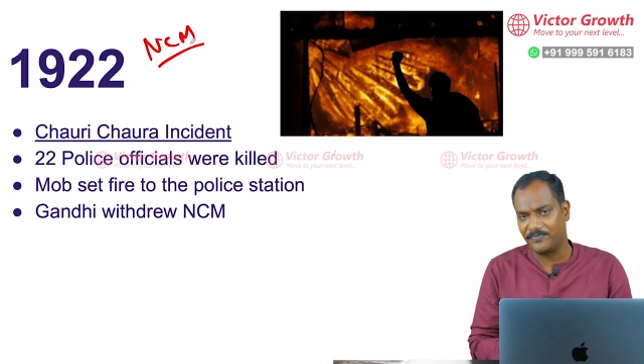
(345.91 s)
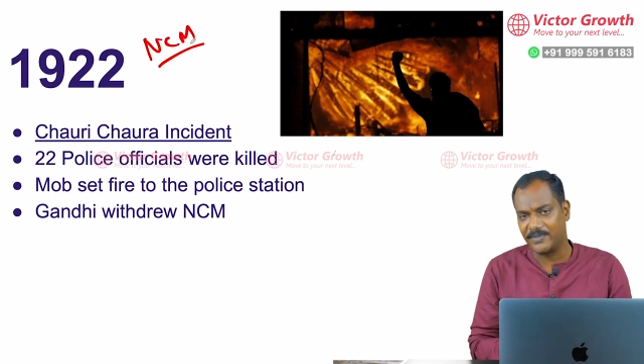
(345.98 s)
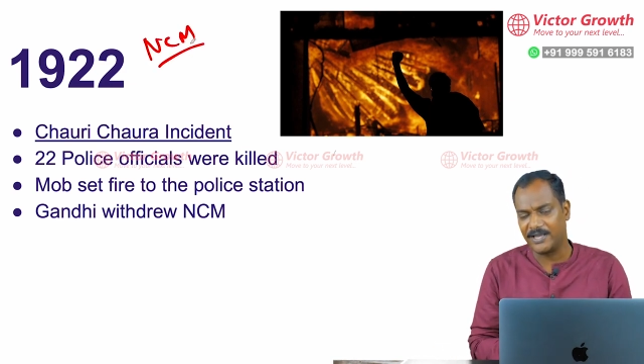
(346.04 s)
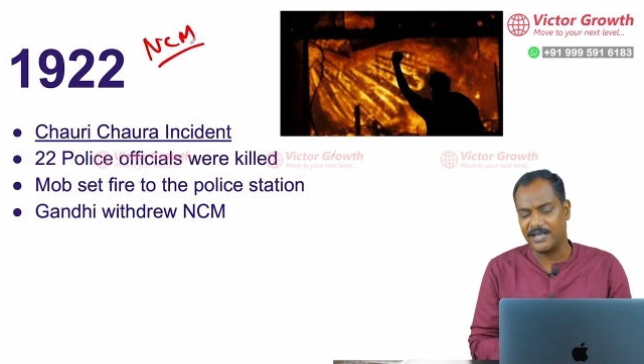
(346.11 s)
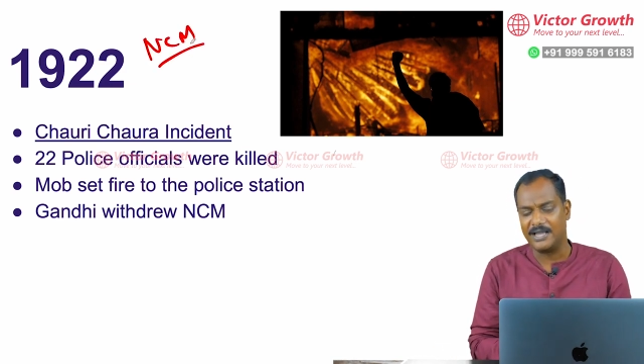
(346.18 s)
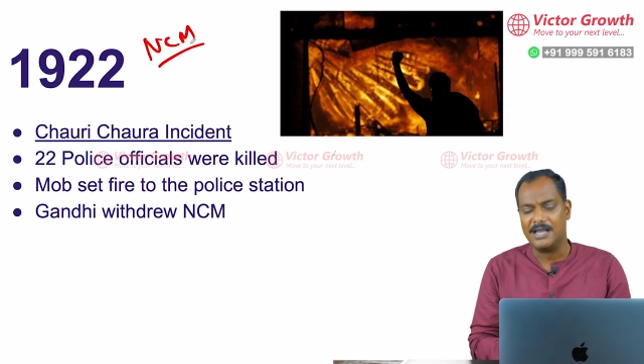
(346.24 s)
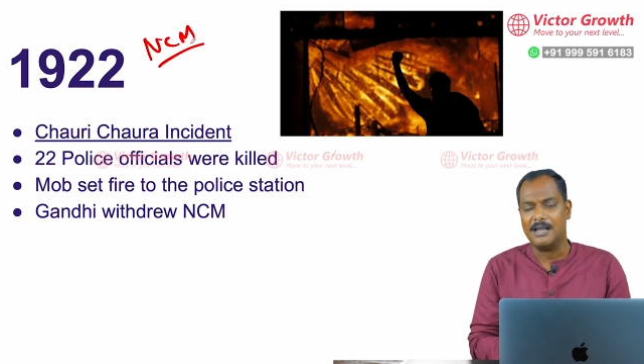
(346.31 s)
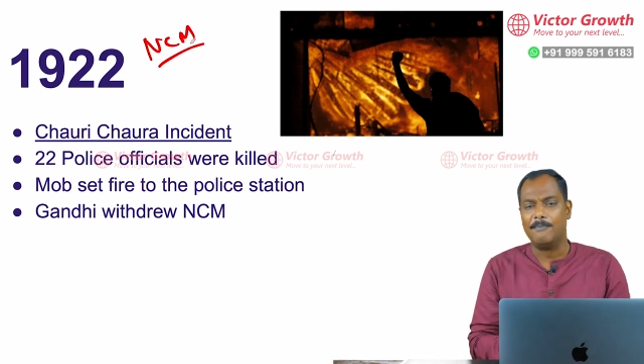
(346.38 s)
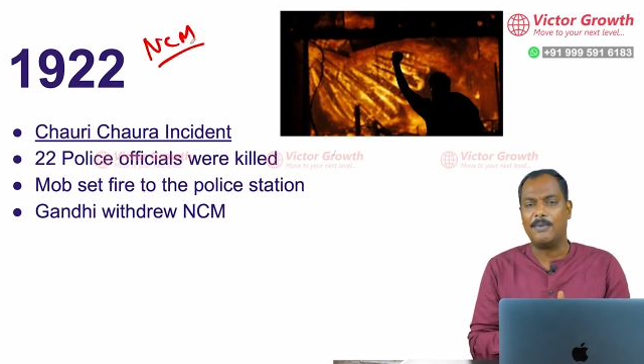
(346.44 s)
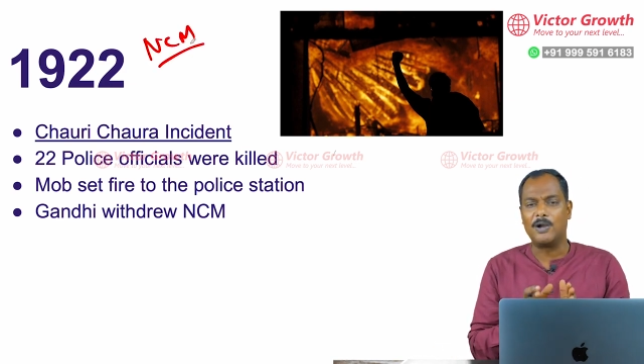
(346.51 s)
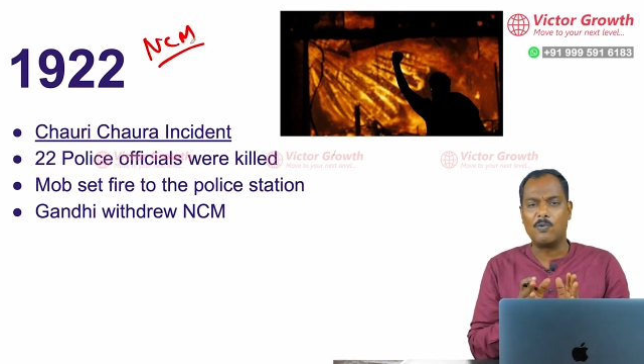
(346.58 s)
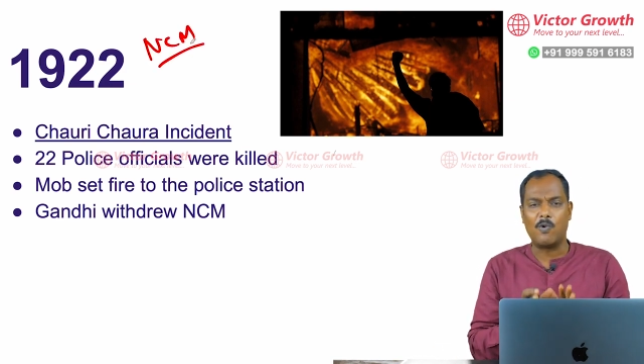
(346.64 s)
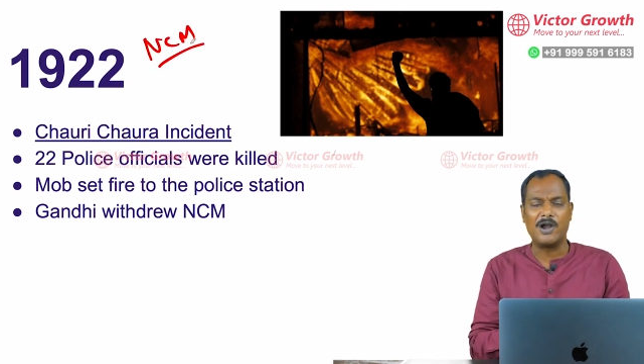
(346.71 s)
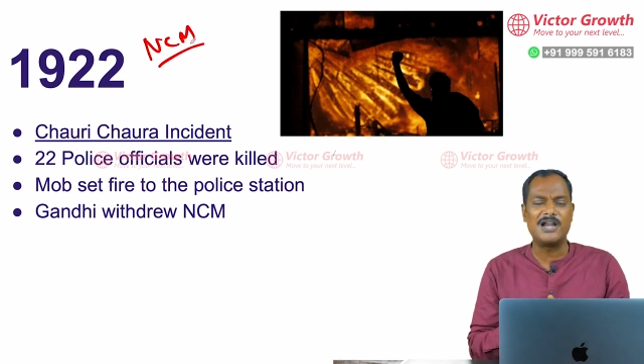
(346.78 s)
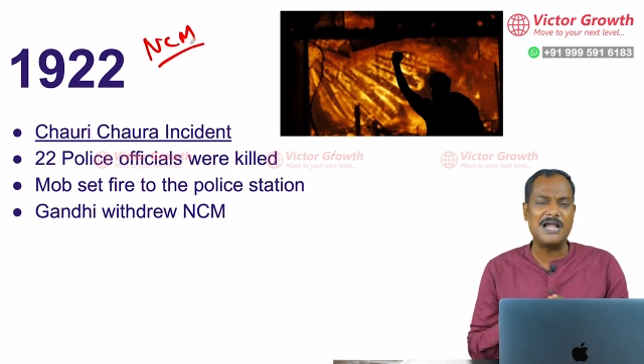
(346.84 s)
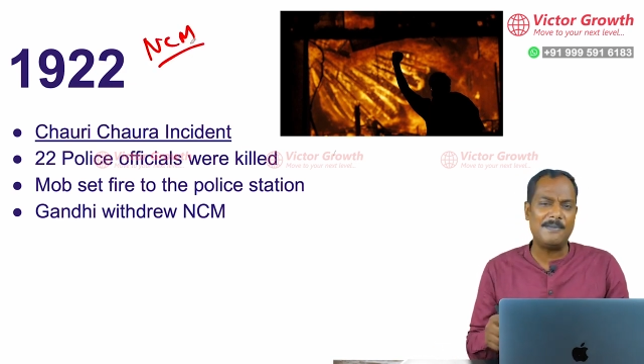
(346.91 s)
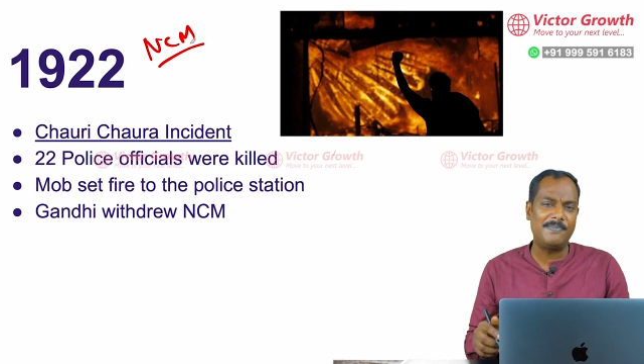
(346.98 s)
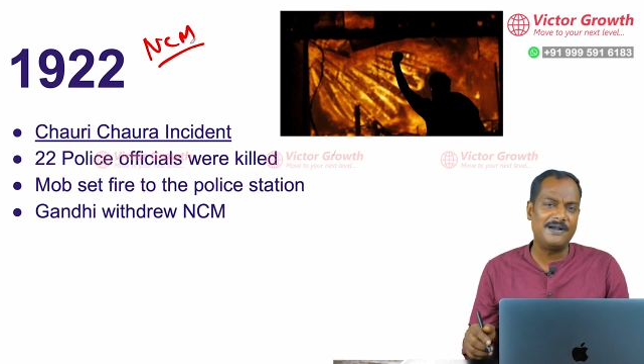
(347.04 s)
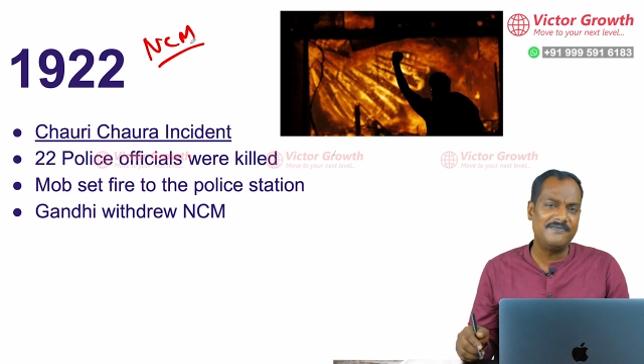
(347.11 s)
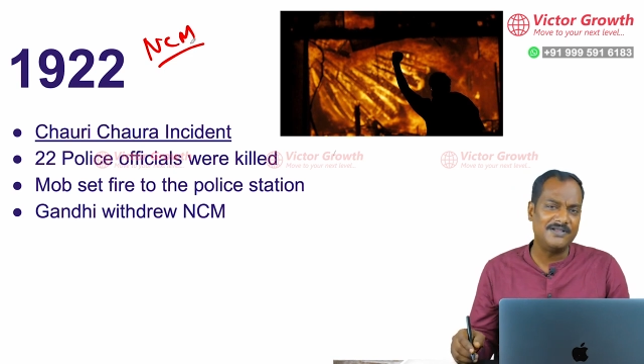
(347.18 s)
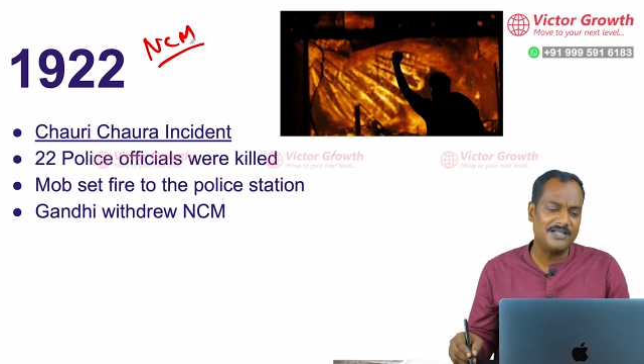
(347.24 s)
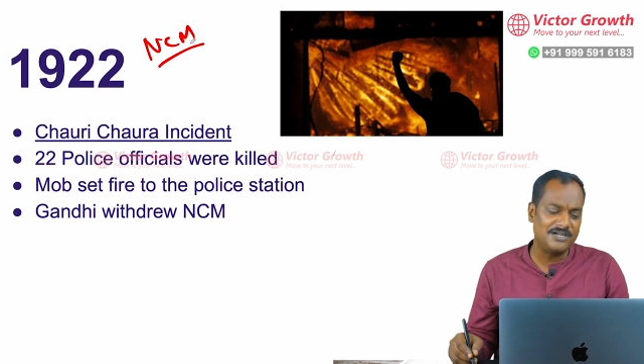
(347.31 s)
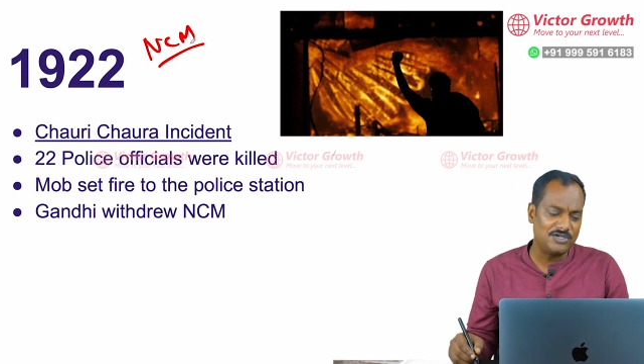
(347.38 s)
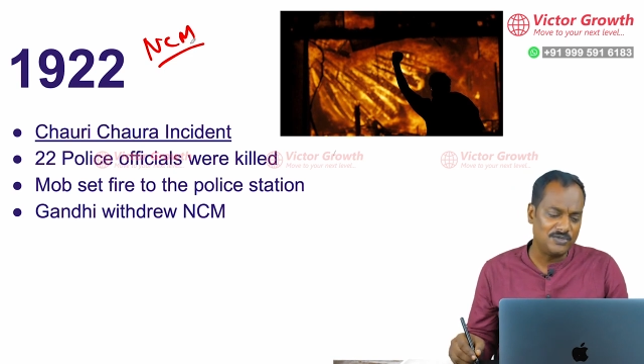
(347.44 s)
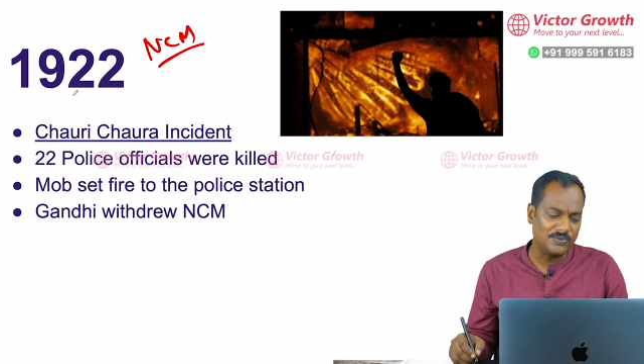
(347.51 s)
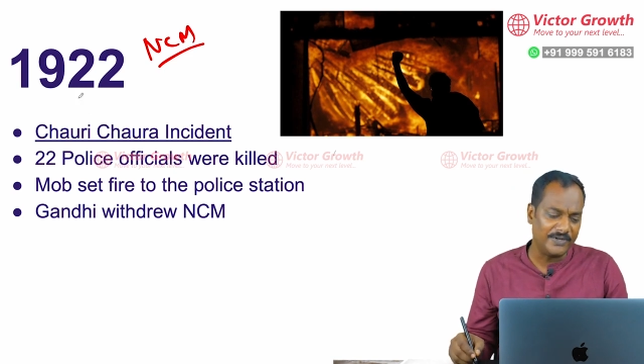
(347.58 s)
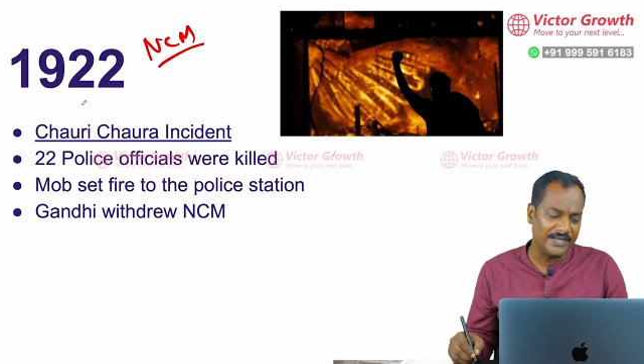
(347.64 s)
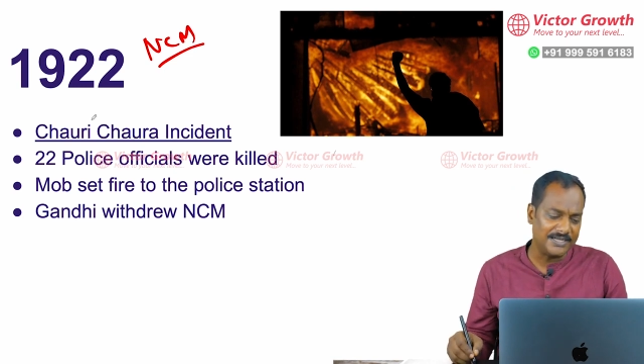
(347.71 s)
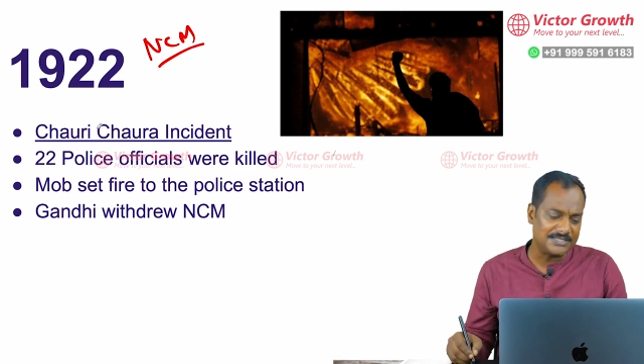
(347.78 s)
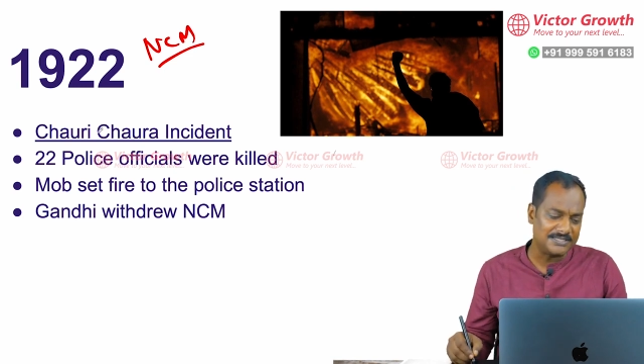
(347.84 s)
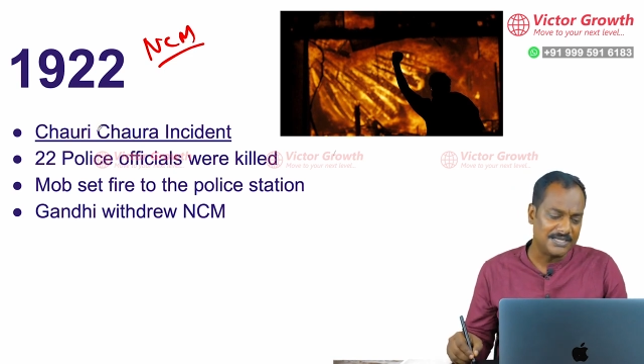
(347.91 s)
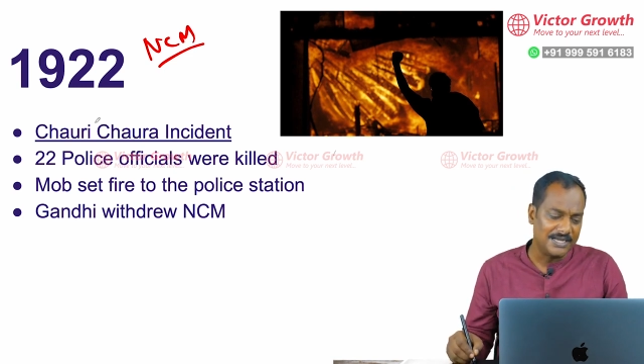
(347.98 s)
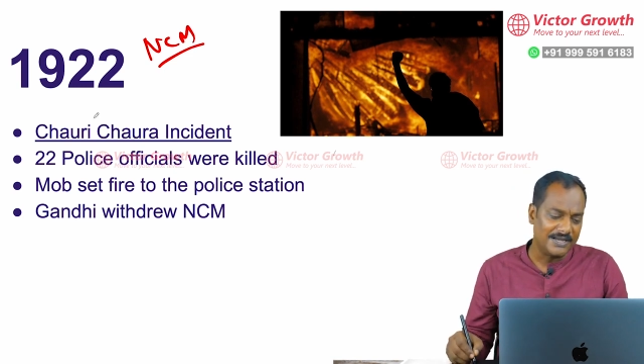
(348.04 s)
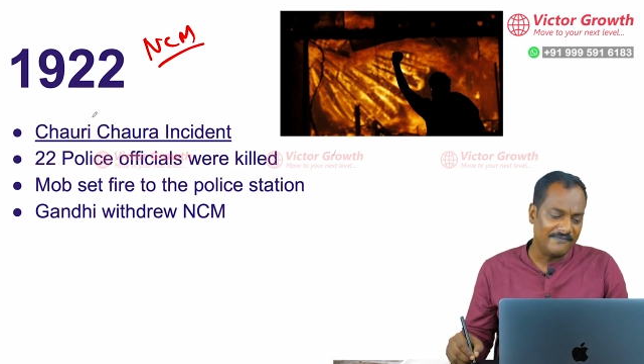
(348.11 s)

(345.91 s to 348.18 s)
Okay, but what happened within 2 years?